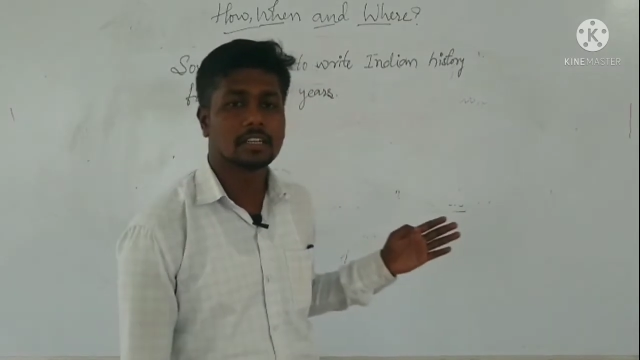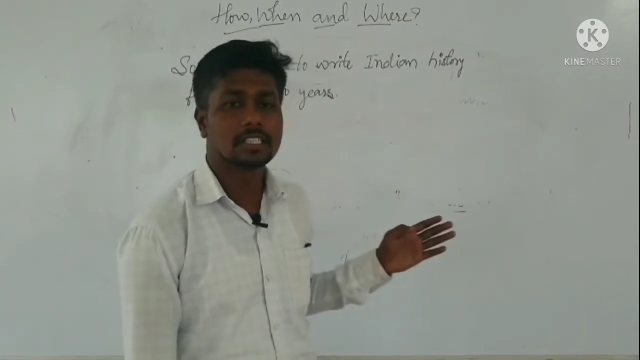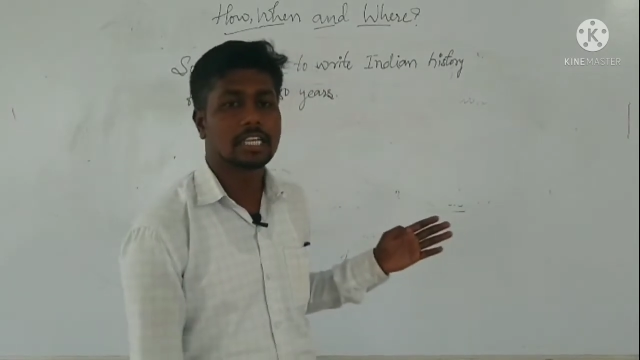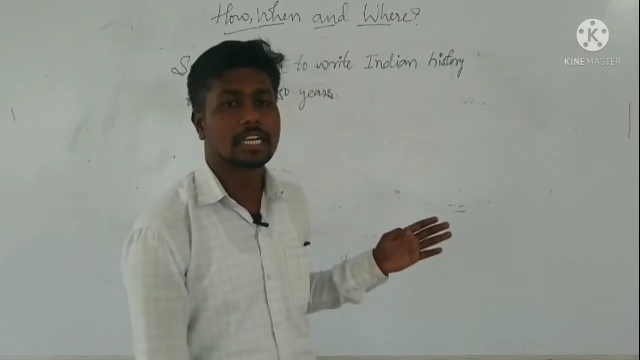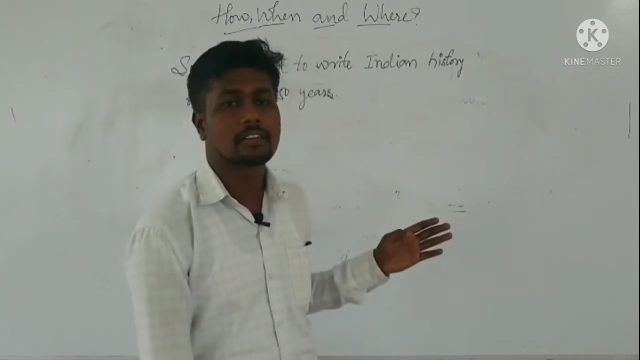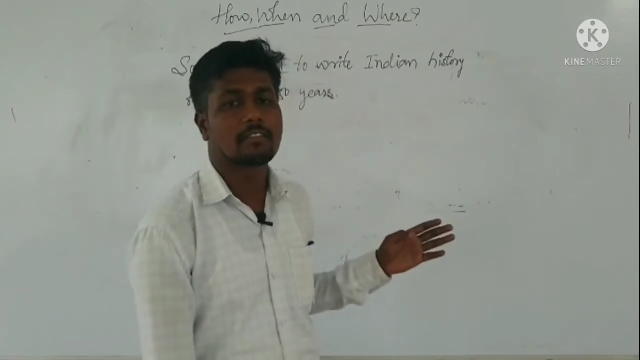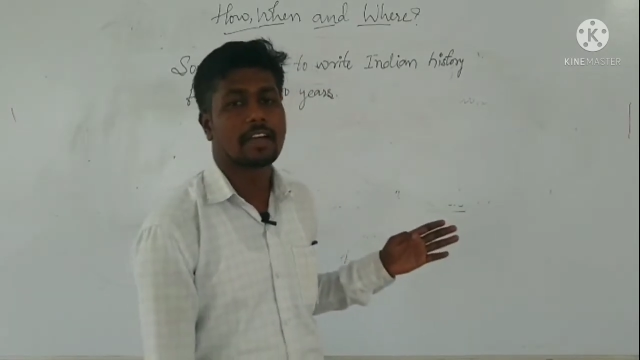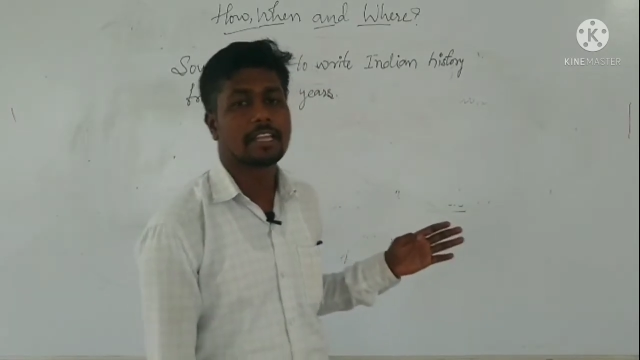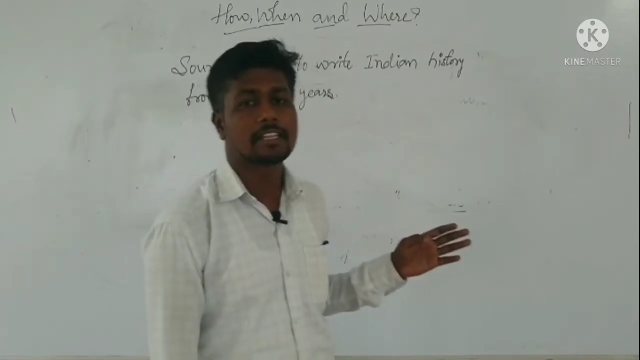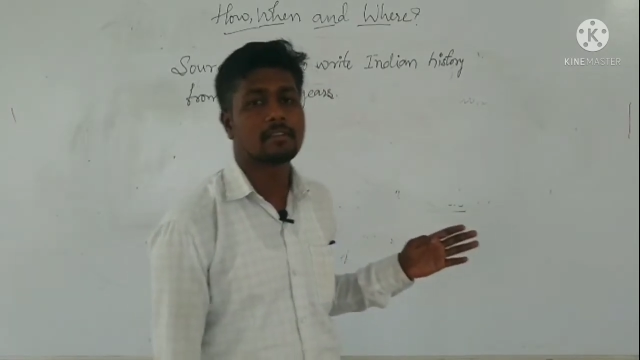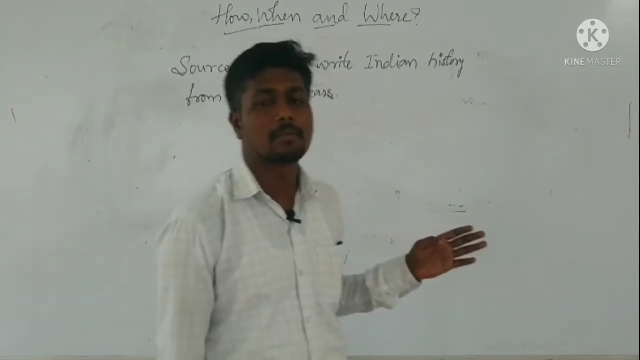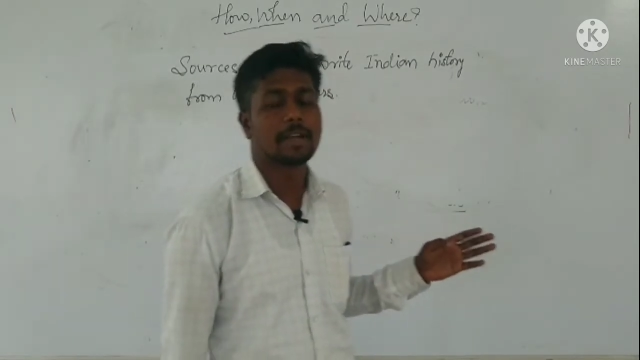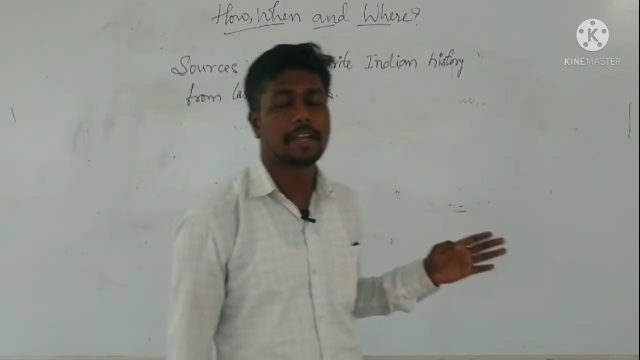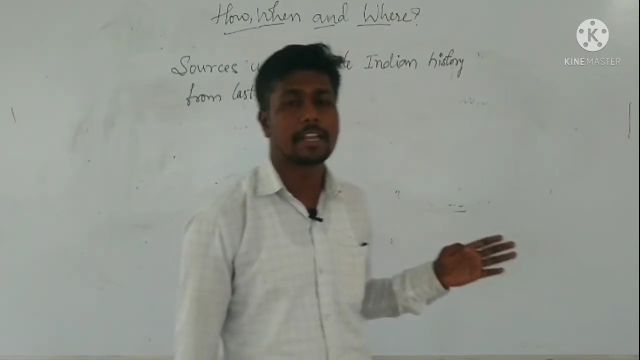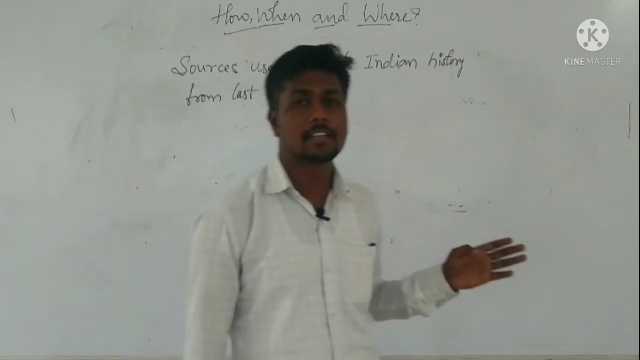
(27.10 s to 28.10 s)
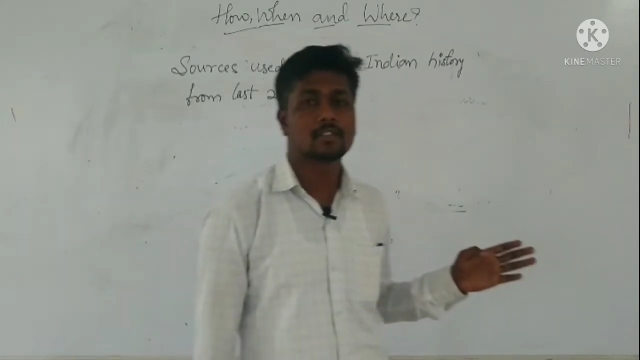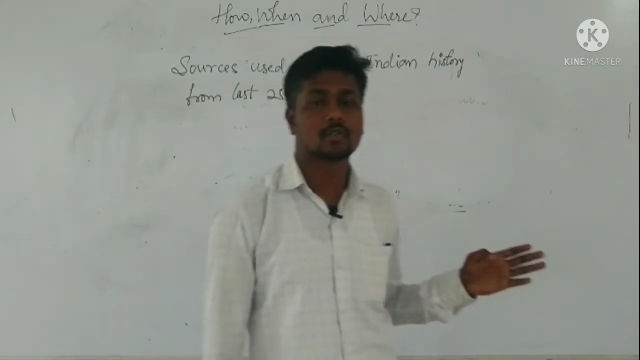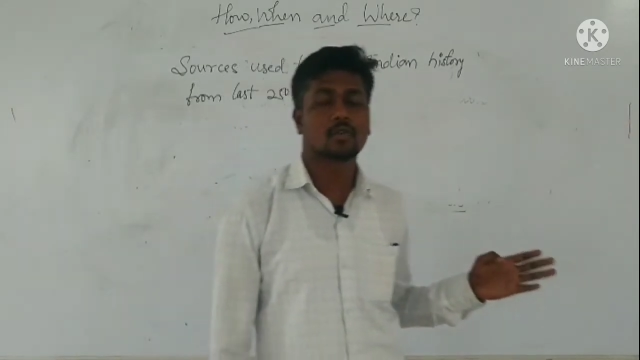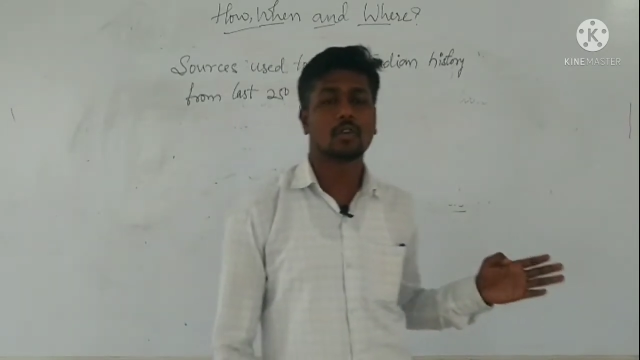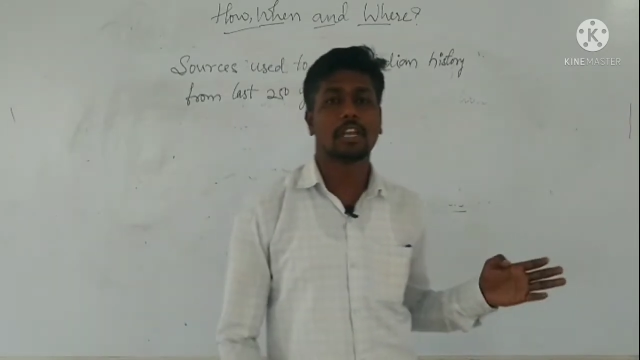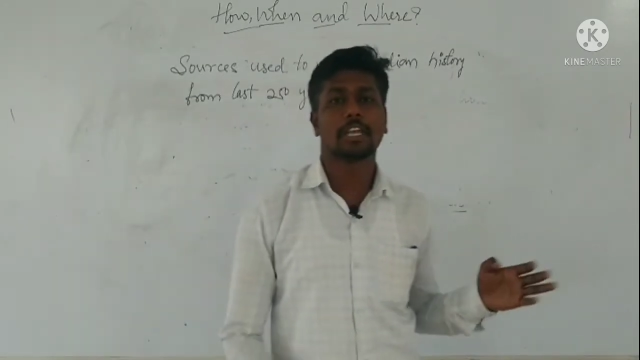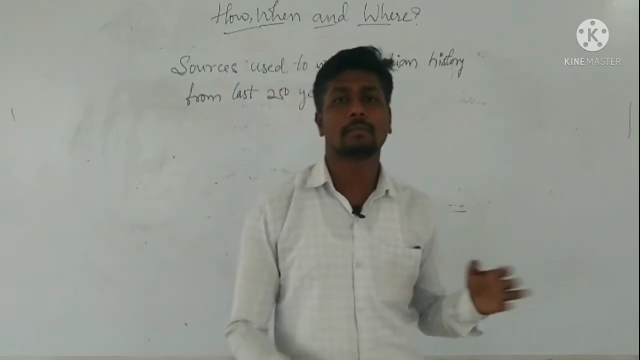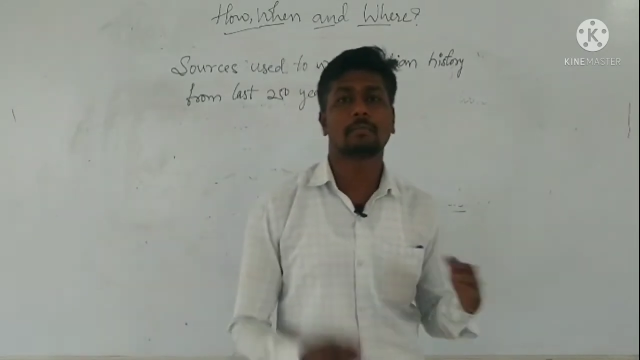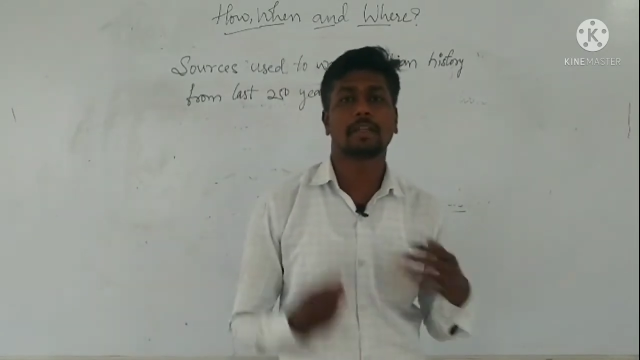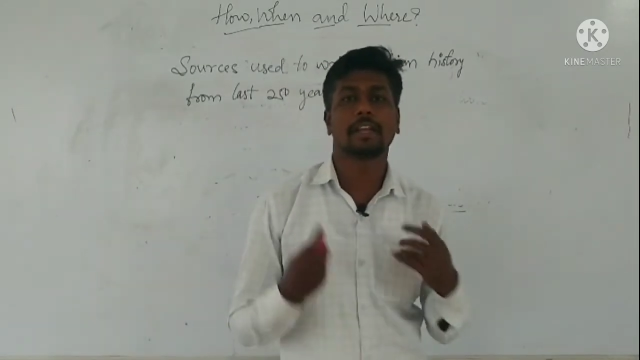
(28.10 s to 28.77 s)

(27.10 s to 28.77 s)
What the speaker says: learned that why the British ruling